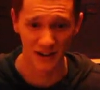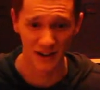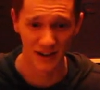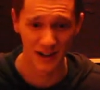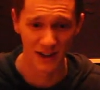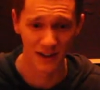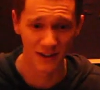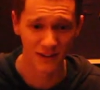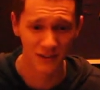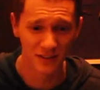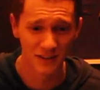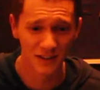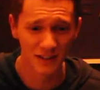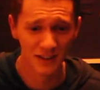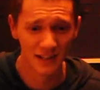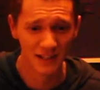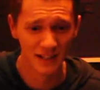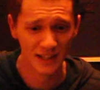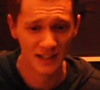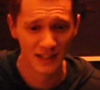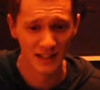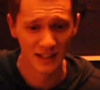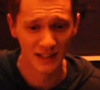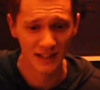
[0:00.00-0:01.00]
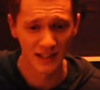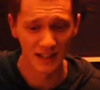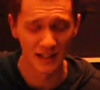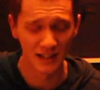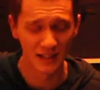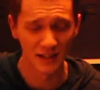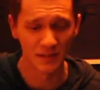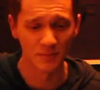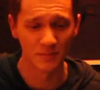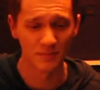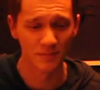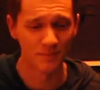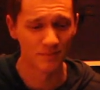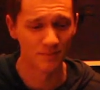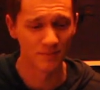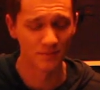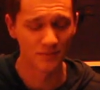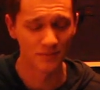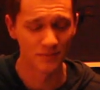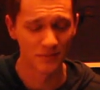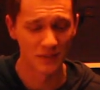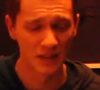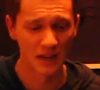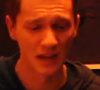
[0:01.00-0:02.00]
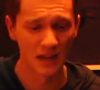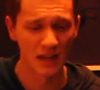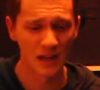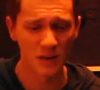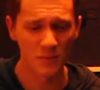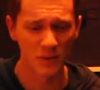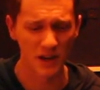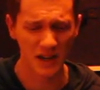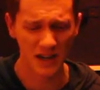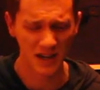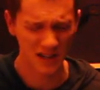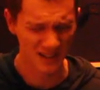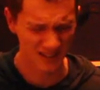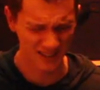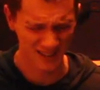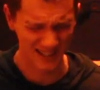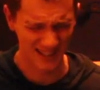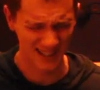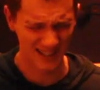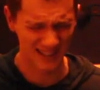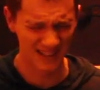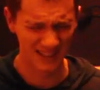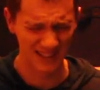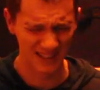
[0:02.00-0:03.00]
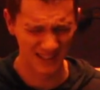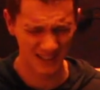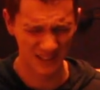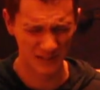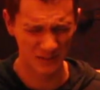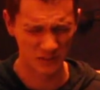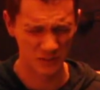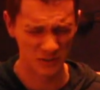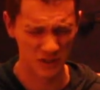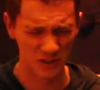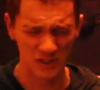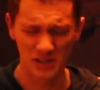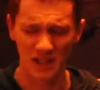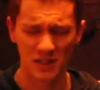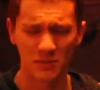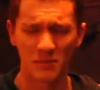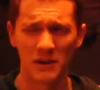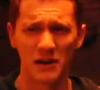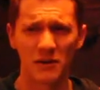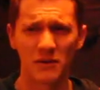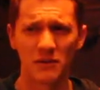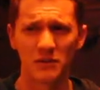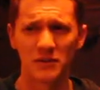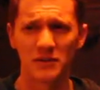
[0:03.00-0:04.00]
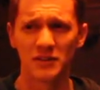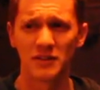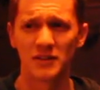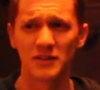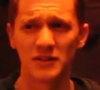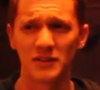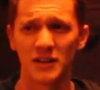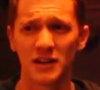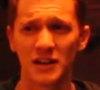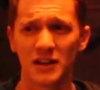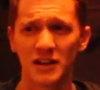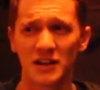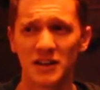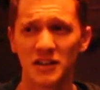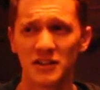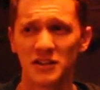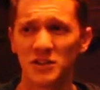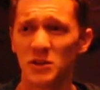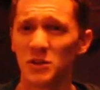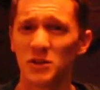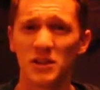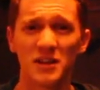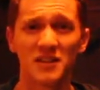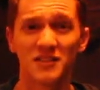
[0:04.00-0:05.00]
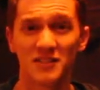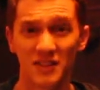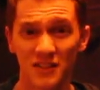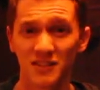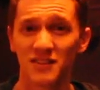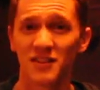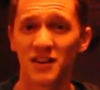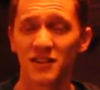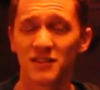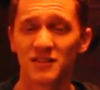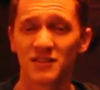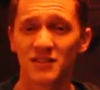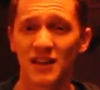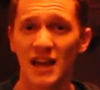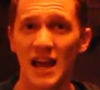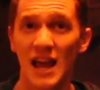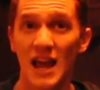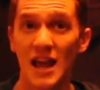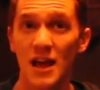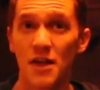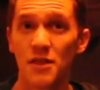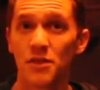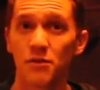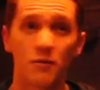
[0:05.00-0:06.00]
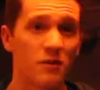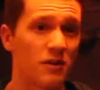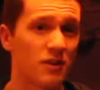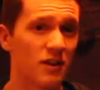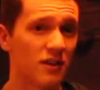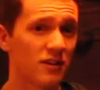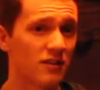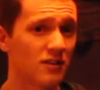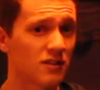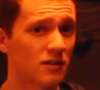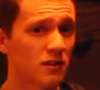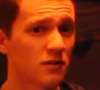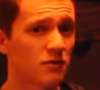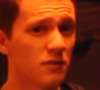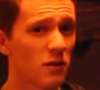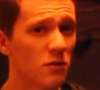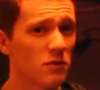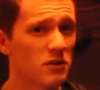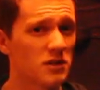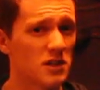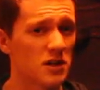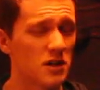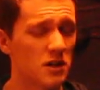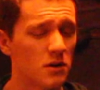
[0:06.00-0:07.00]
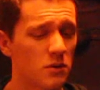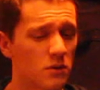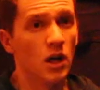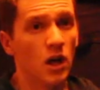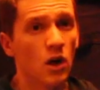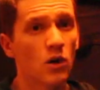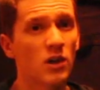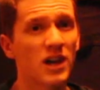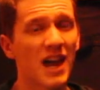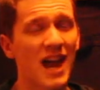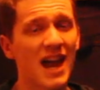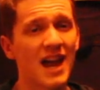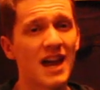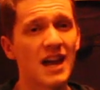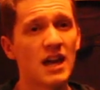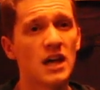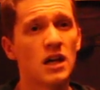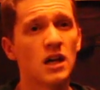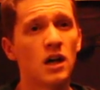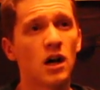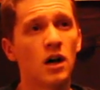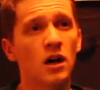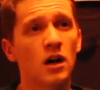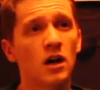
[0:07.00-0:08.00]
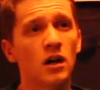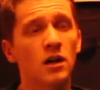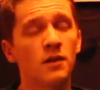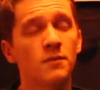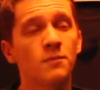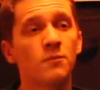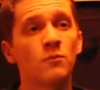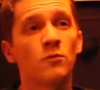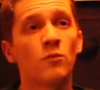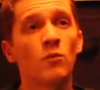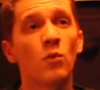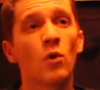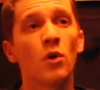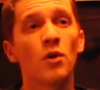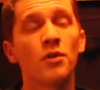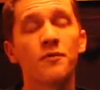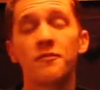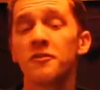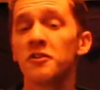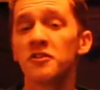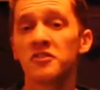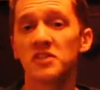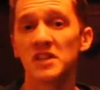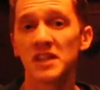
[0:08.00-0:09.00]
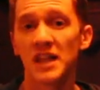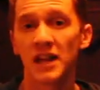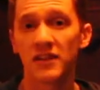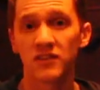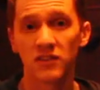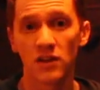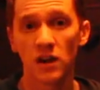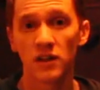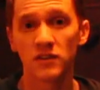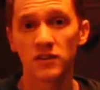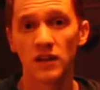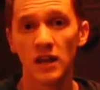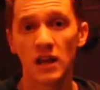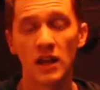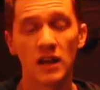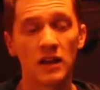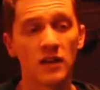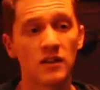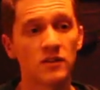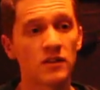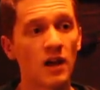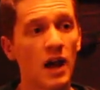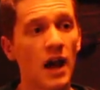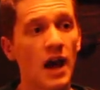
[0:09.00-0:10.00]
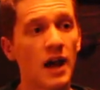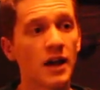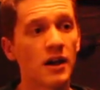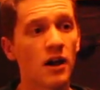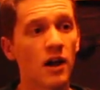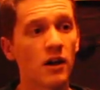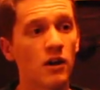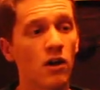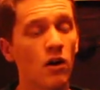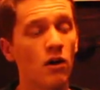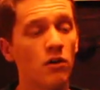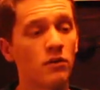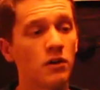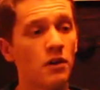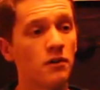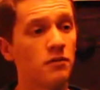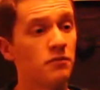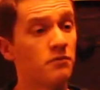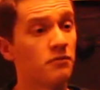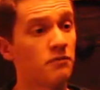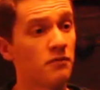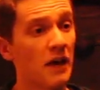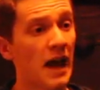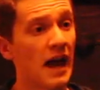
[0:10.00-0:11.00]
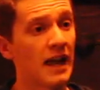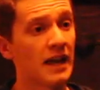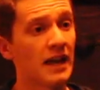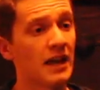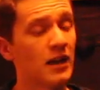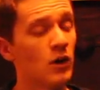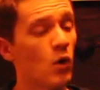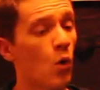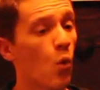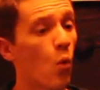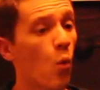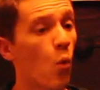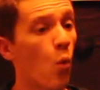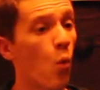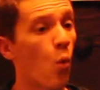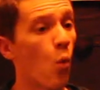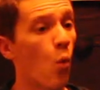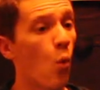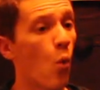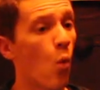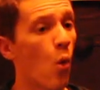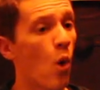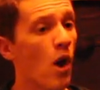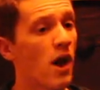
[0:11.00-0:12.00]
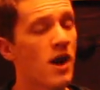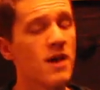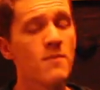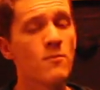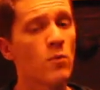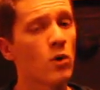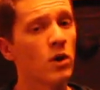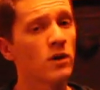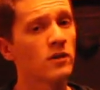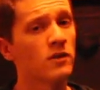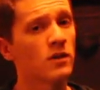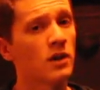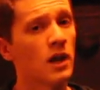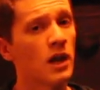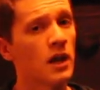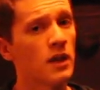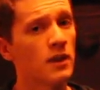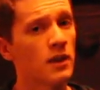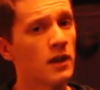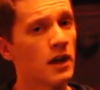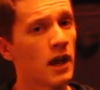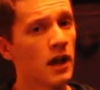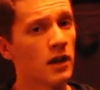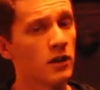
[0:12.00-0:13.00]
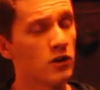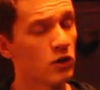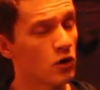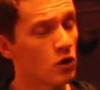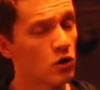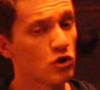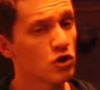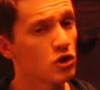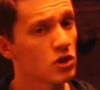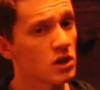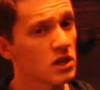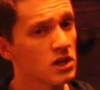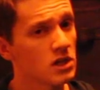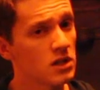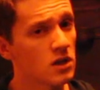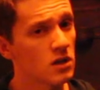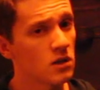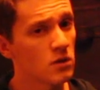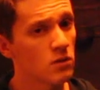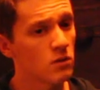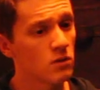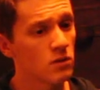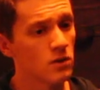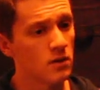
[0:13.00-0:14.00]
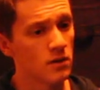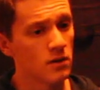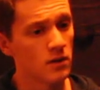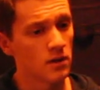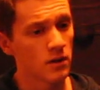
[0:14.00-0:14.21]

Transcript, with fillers: right now. Um, anyway, uh, we should talk about uh, two things that sucked, and three things to look forward to. Okay, um, well the first thing that sucked is I got called a faggot way more today than I usually do,